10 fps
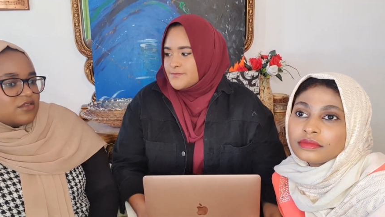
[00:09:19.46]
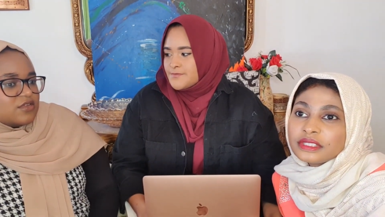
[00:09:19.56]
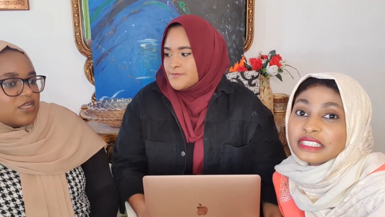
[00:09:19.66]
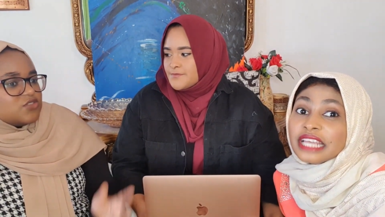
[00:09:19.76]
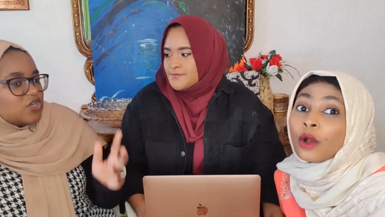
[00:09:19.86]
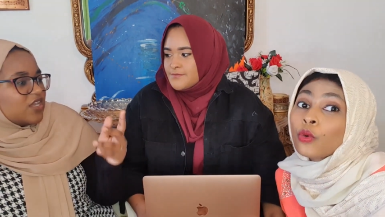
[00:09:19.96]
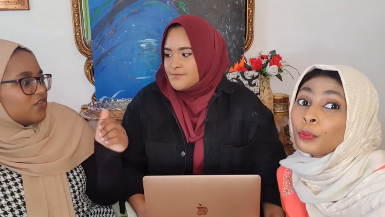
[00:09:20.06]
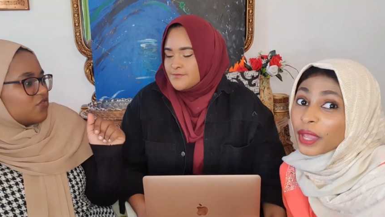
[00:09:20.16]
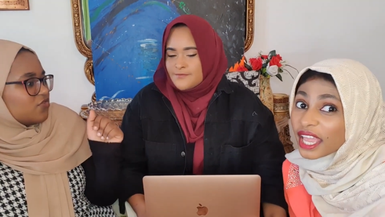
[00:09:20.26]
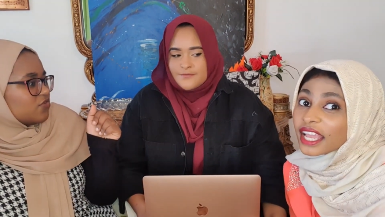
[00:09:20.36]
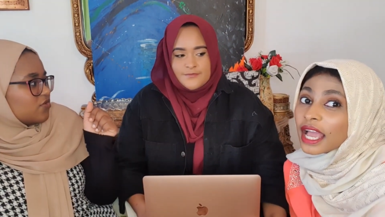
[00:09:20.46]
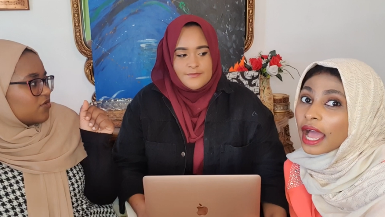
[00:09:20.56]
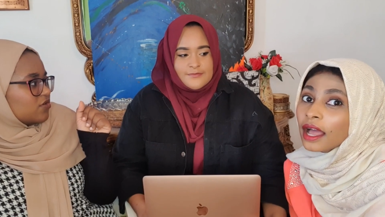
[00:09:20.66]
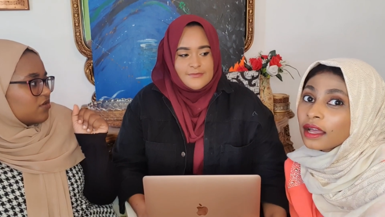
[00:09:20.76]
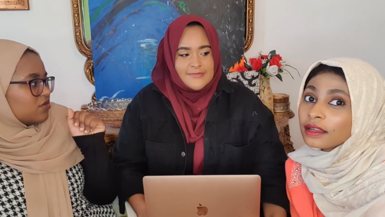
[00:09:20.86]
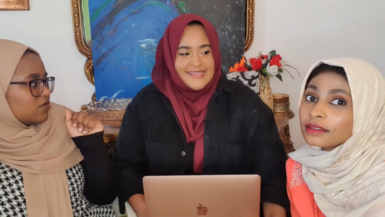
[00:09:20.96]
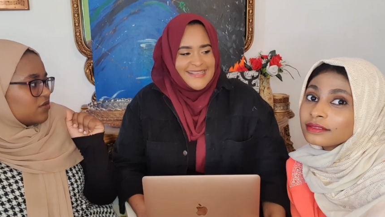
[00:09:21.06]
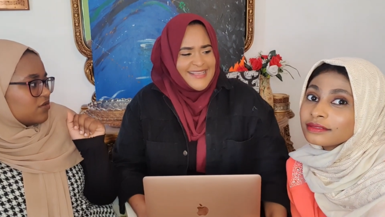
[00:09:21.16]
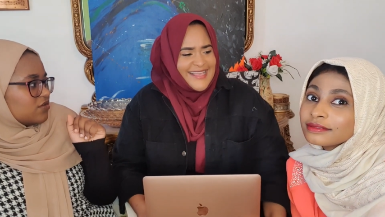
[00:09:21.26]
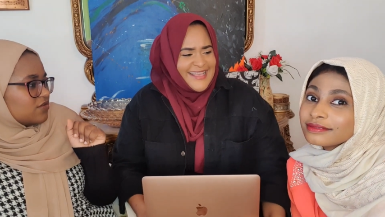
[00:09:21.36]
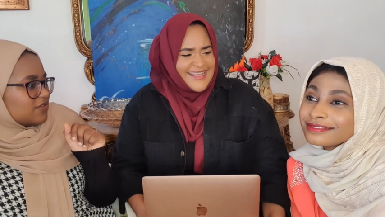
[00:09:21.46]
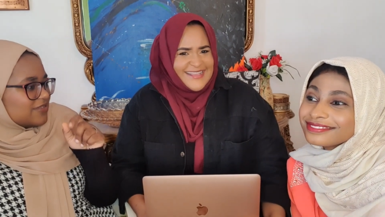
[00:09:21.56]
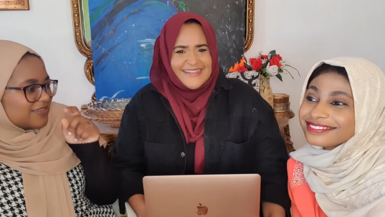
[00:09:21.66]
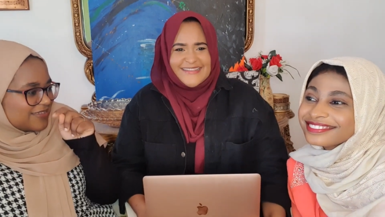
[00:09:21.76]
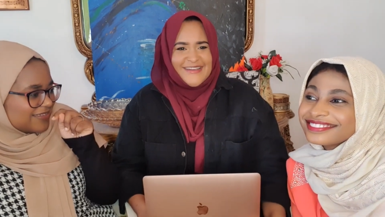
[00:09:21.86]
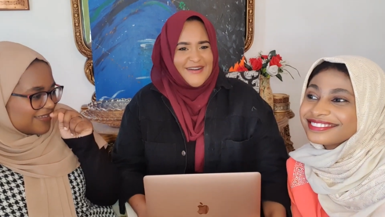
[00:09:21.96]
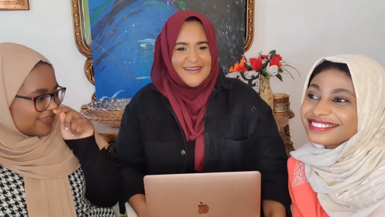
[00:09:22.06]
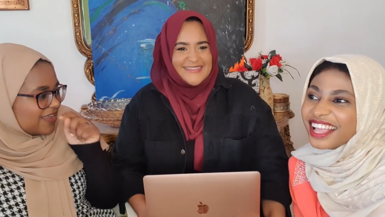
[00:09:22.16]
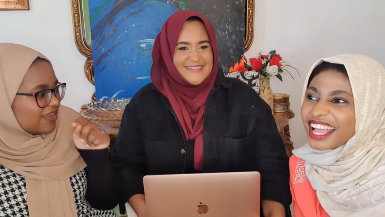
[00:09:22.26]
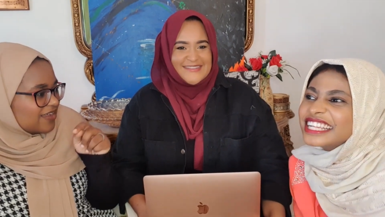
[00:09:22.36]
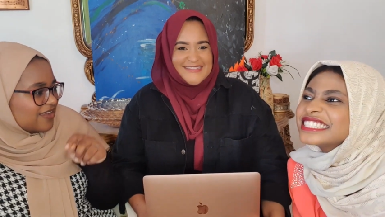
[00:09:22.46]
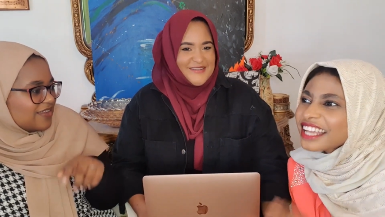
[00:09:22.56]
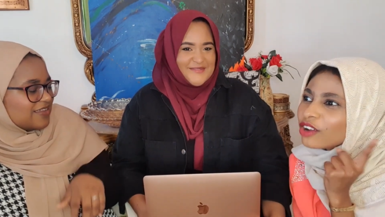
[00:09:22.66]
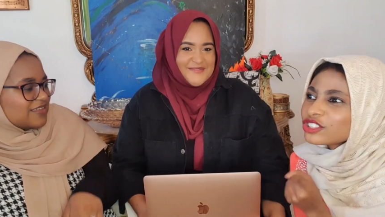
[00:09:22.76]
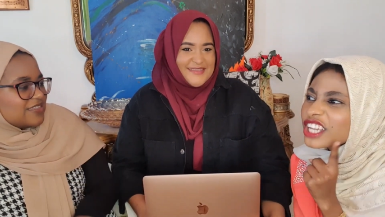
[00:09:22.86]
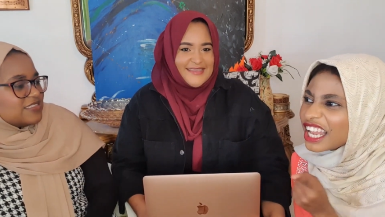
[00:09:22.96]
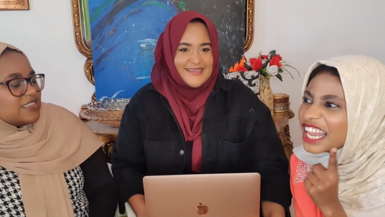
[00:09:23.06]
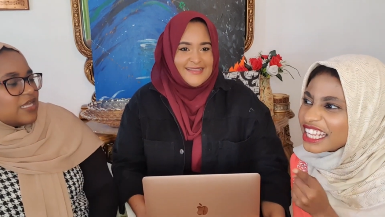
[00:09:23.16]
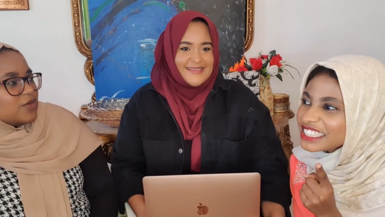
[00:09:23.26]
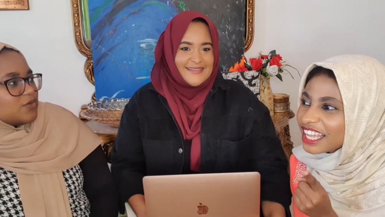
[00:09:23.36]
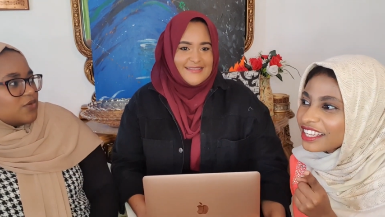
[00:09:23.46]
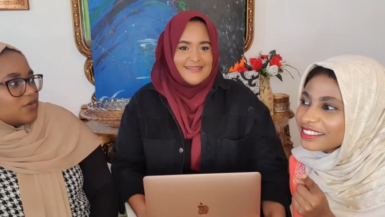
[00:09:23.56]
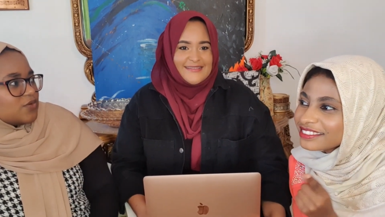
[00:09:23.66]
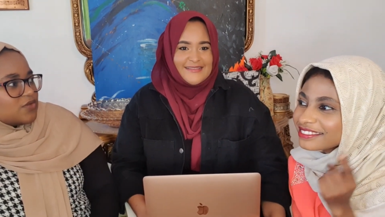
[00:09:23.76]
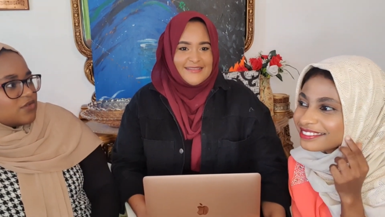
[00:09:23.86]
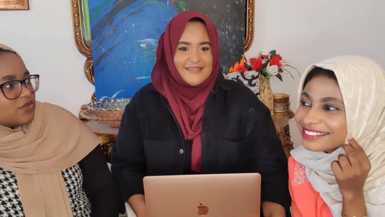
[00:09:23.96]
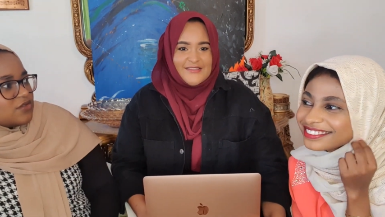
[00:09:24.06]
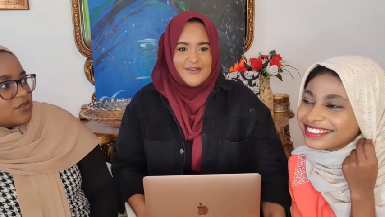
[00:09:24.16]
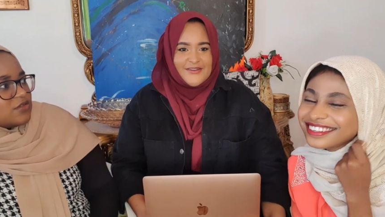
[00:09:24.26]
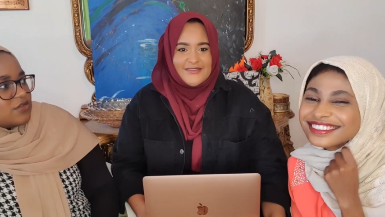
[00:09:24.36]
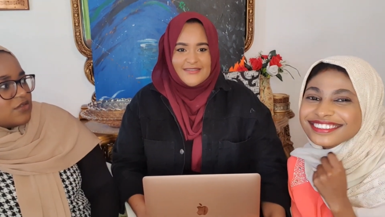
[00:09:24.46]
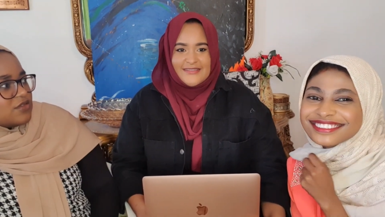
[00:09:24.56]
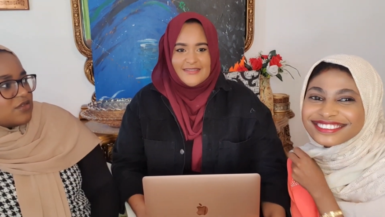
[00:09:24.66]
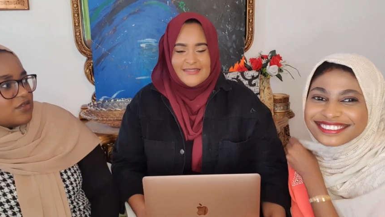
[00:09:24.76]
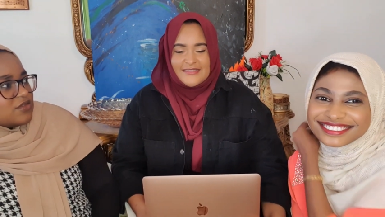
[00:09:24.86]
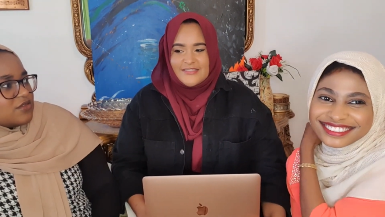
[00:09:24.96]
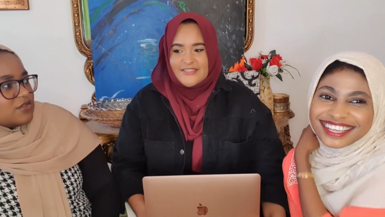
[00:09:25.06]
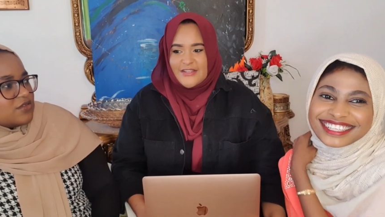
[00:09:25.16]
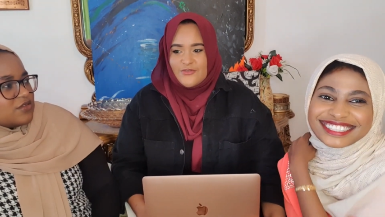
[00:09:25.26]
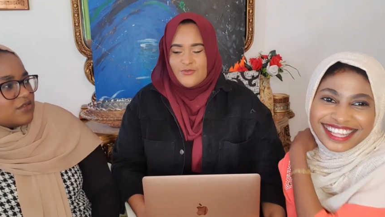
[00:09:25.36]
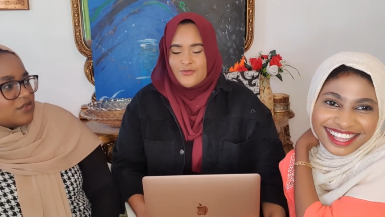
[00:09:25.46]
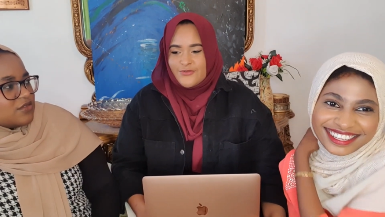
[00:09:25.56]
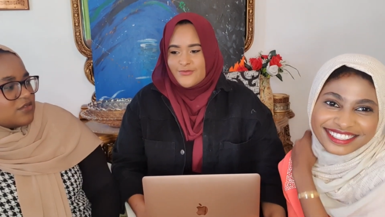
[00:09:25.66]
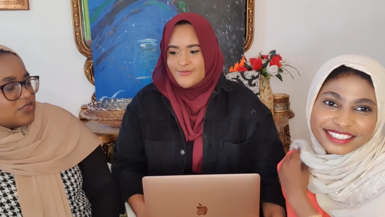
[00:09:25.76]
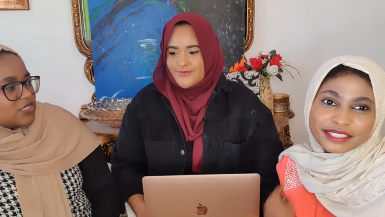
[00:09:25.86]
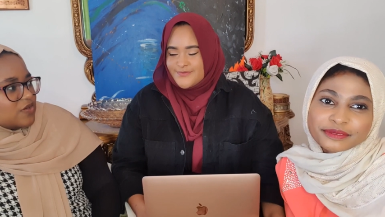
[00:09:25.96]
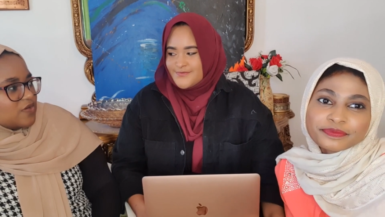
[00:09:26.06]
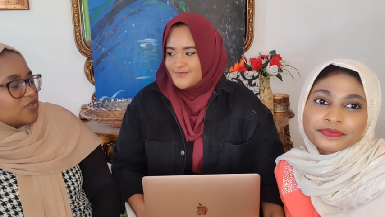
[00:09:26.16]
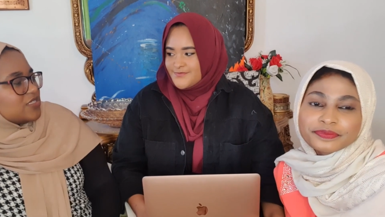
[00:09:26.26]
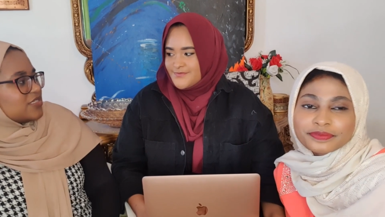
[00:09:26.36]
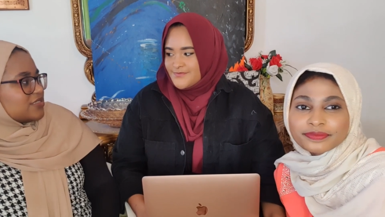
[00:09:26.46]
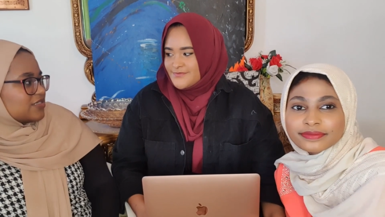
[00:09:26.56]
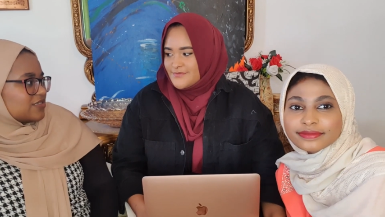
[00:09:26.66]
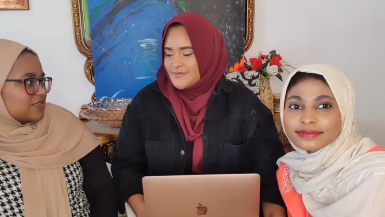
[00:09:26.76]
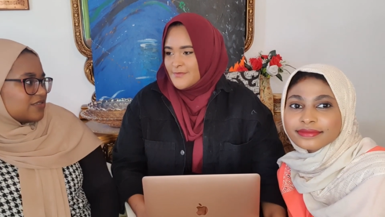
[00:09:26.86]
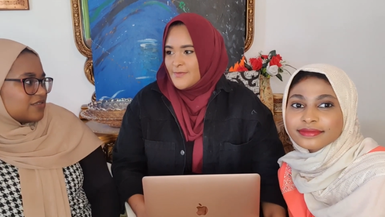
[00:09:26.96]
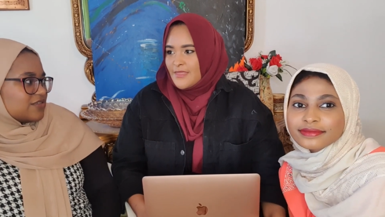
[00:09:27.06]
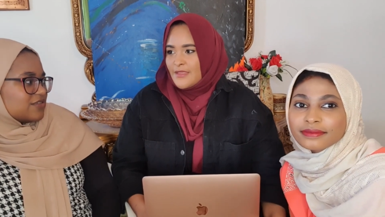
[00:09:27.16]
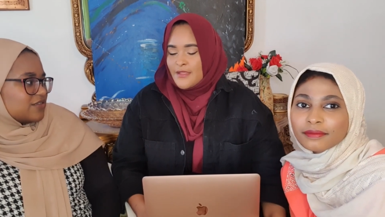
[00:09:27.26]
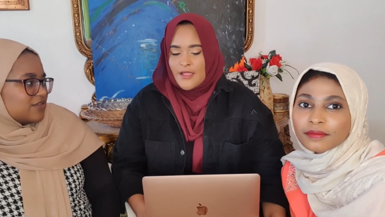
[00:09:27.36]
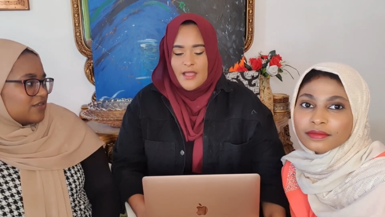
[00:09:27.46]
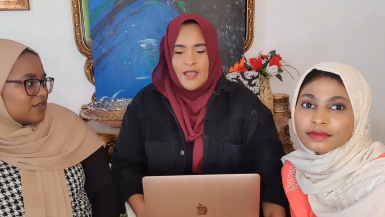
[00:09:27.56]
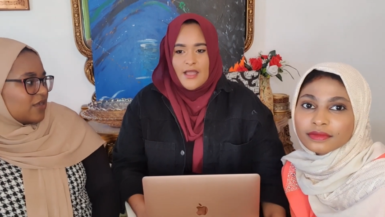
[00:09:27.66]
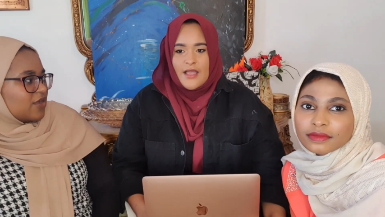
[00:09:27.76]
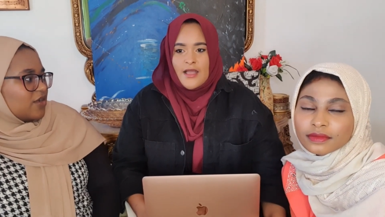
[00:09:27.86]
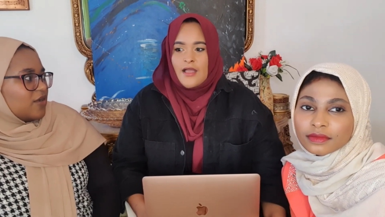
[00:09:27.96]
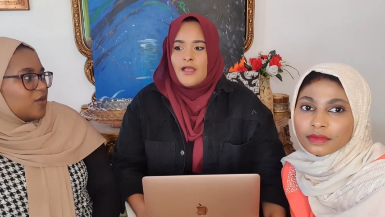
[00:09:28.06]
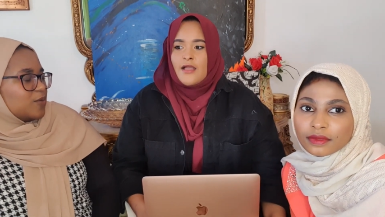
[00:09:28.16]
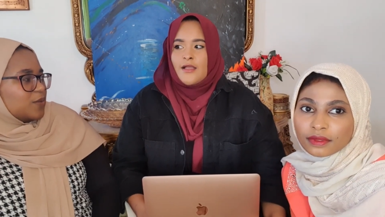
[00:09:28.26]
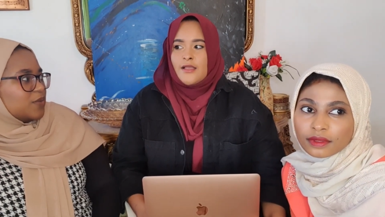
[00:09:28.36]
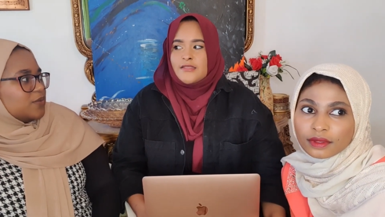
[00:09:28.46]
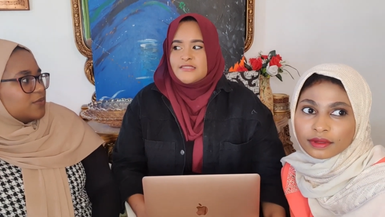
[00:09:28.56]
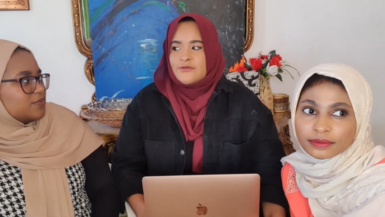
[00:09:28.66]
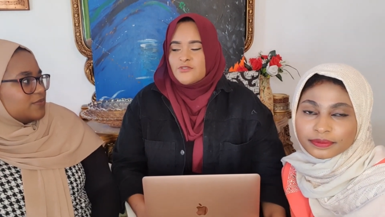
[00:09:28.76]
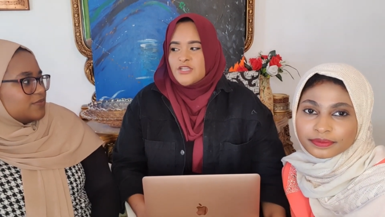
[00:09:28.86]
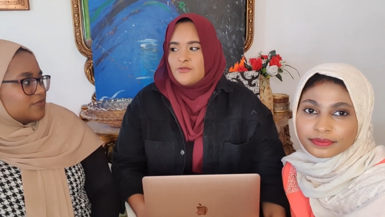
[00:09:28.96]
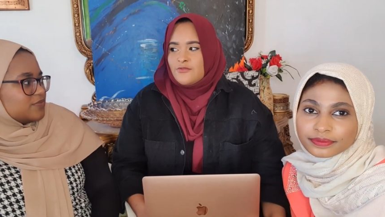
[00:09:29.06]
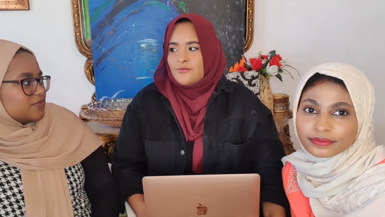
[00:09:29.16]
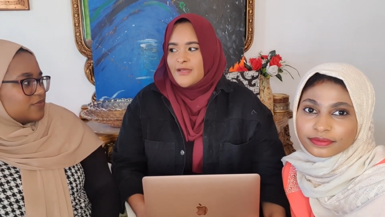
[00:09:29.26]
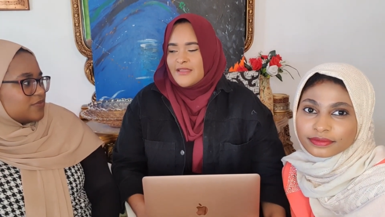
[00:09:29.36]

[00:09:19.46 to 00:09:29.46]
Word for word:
Speaker 1: Dakupiga. No, it's not dakupiga. Nitalulu.
Speaker 2: No.
Speaker 1: Nitalulu. Is it a sentence?
Speaker 2: Uh, nitakuchalulu but.